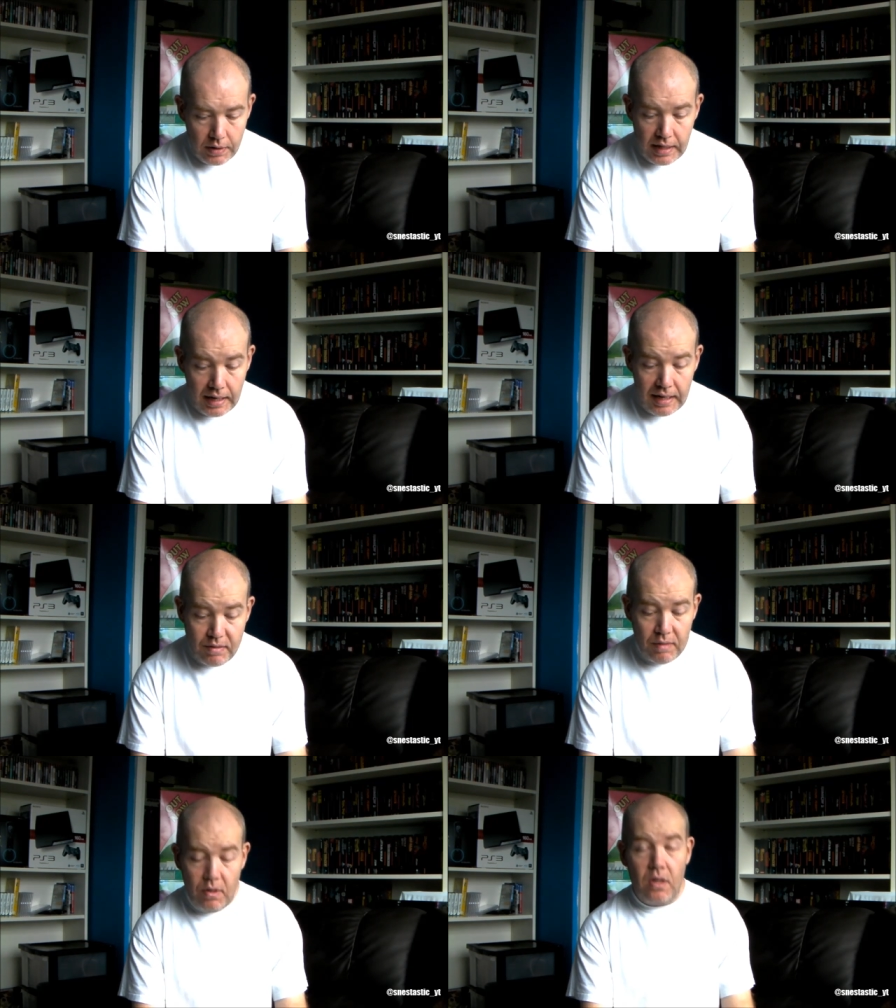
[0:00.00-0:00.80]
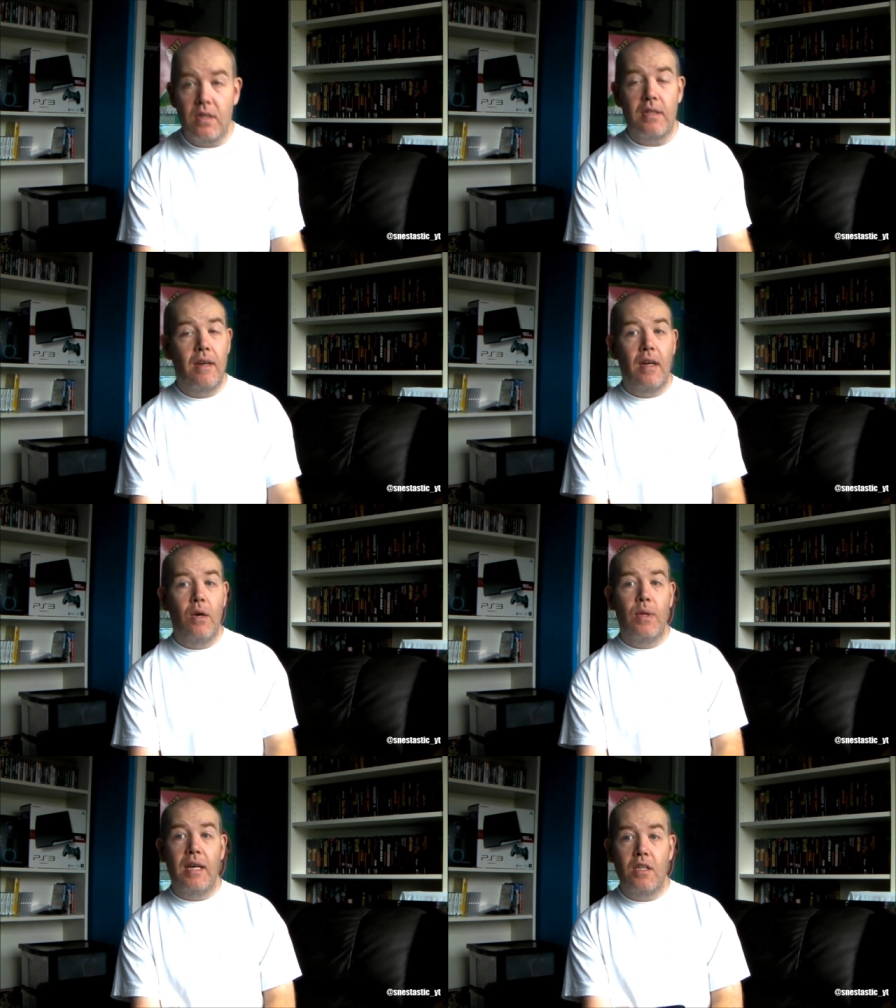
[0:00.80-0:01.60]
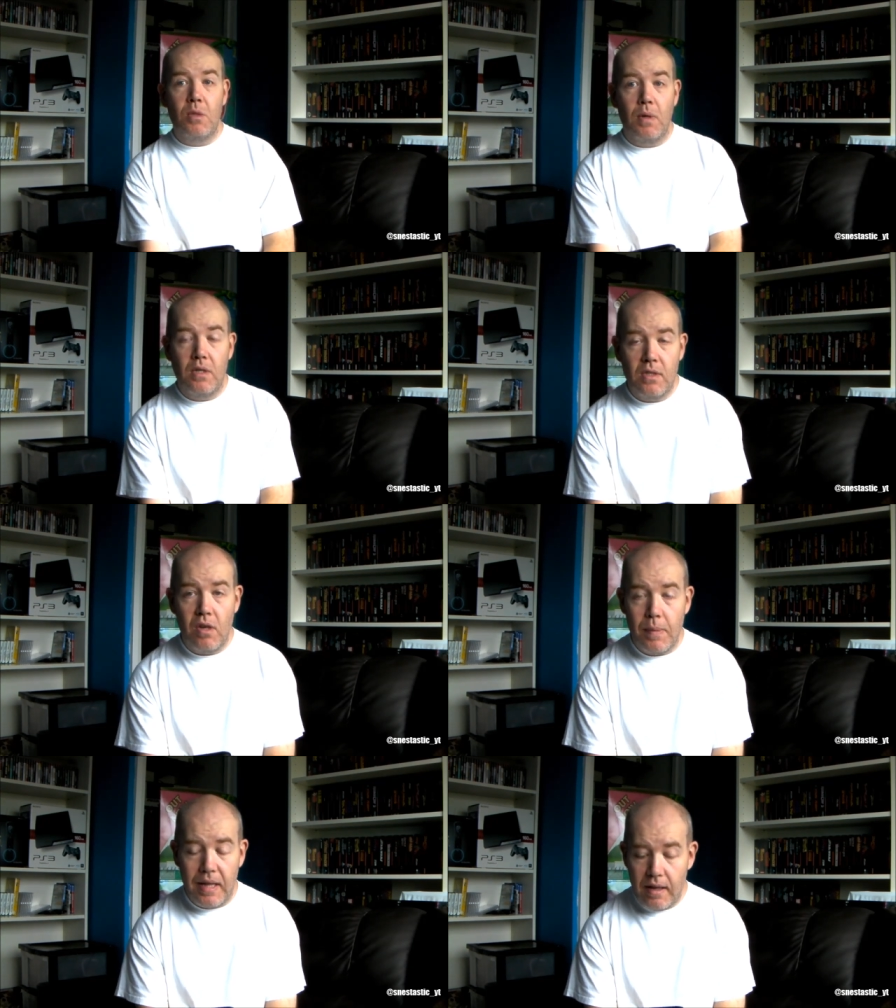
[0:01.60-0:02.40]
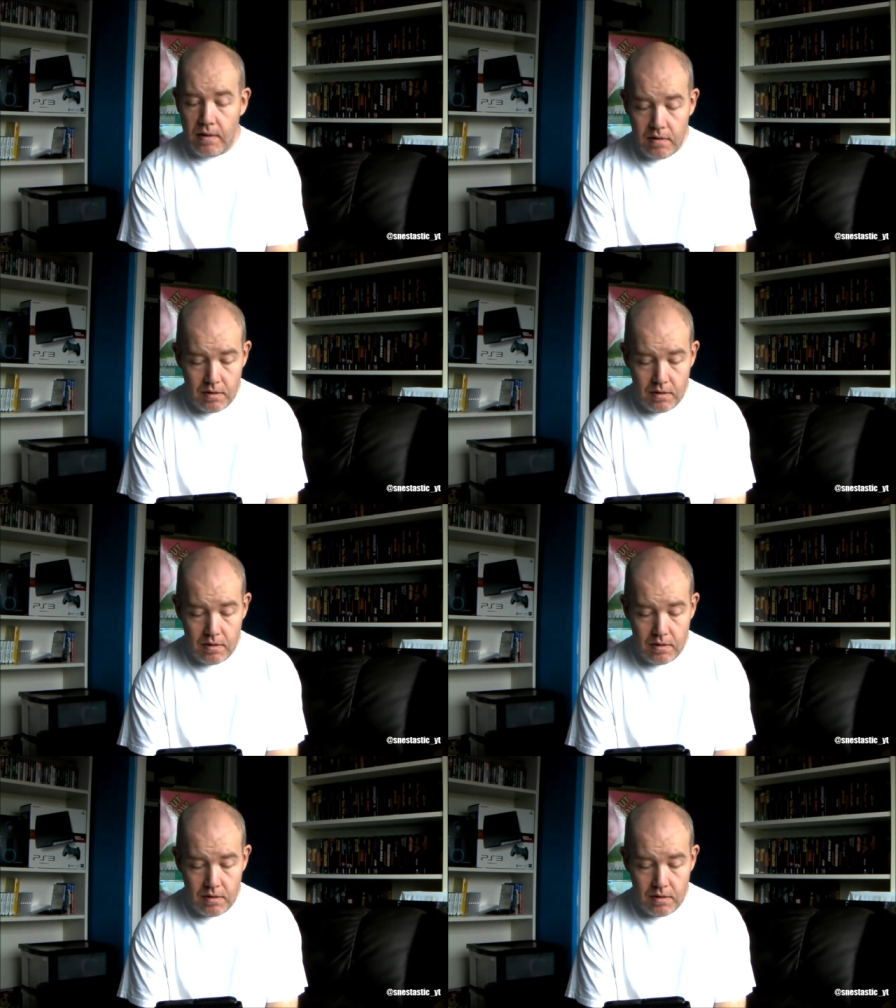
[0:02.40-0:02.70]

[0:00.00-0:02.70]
yeah, I'll have to have a look, so I don't know who that is, to be honest. Sorry about that.